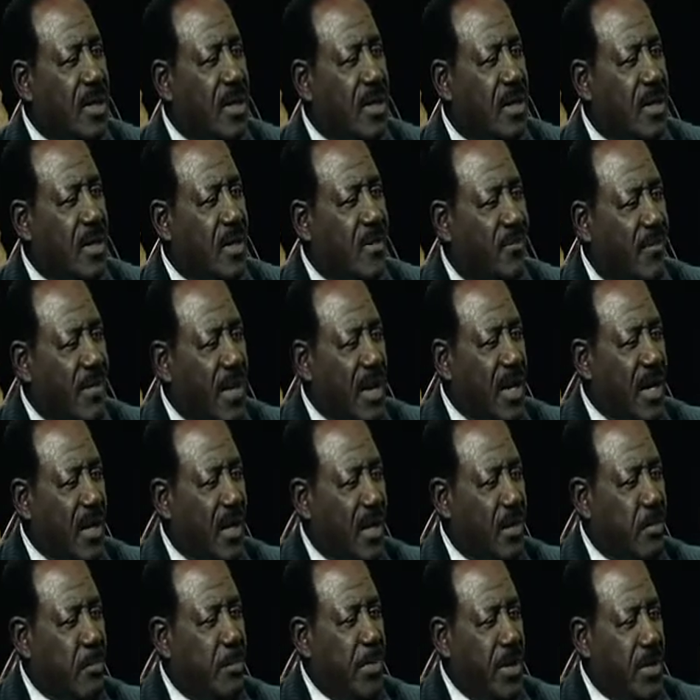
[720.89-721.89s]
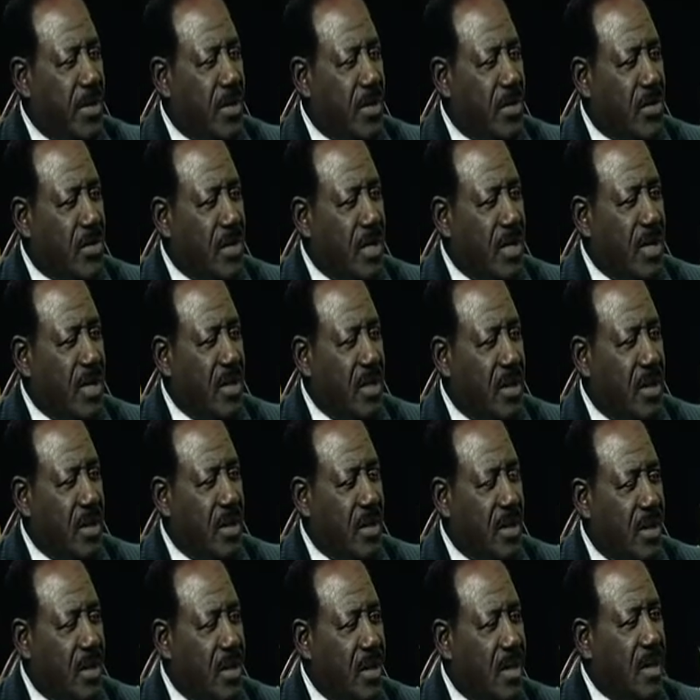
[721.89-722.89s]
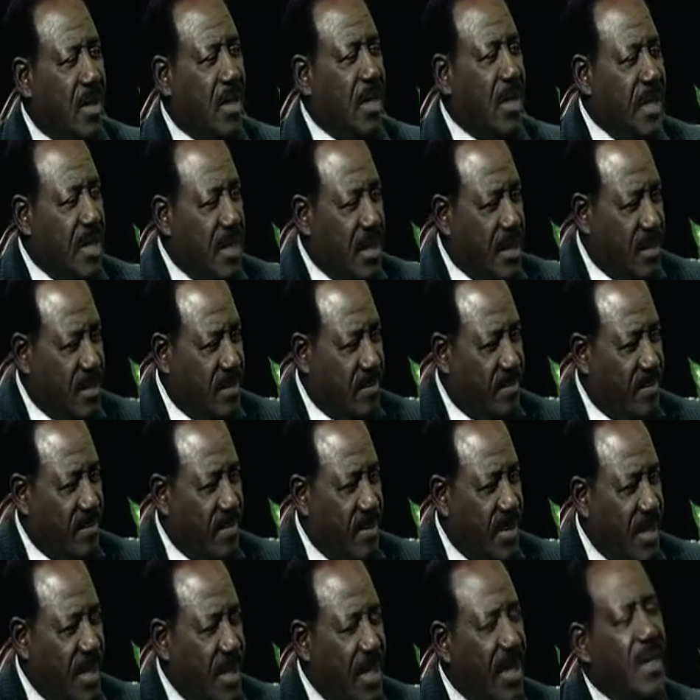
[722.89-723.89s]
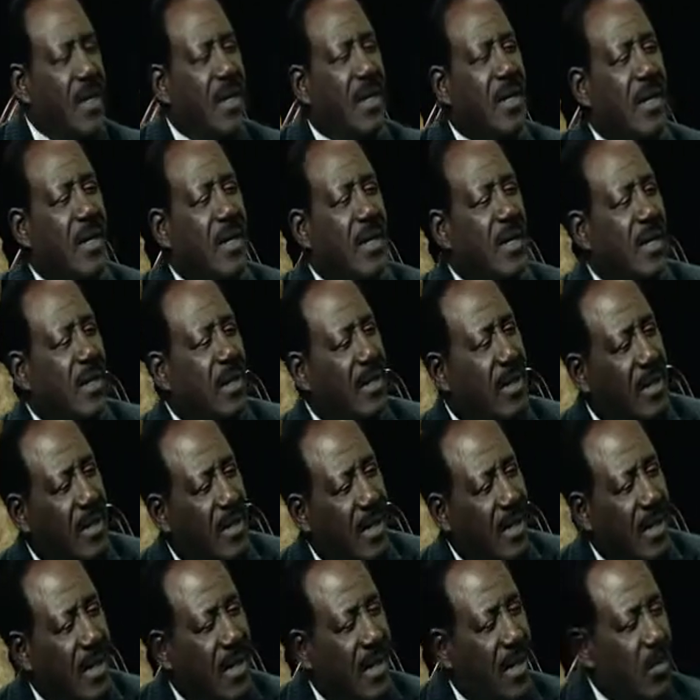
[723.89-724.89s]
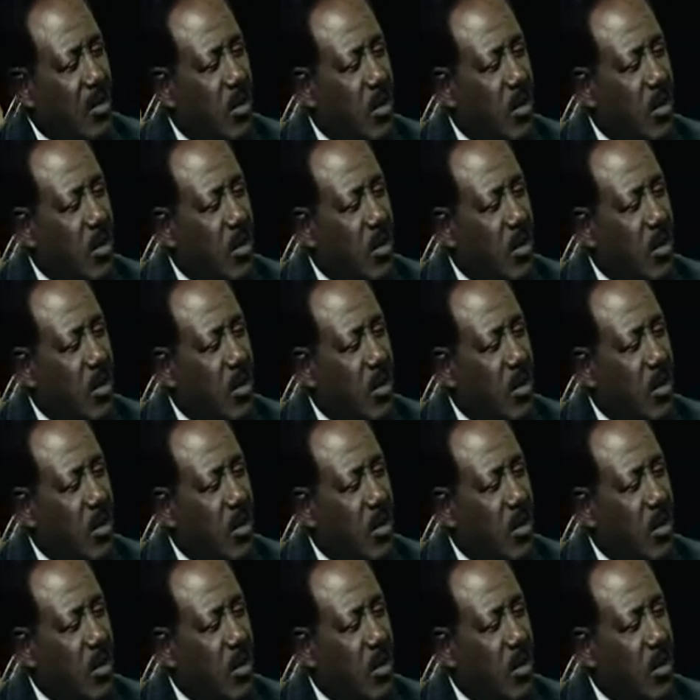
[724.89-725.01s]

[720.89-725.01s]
they find out the parents are in here illegal. They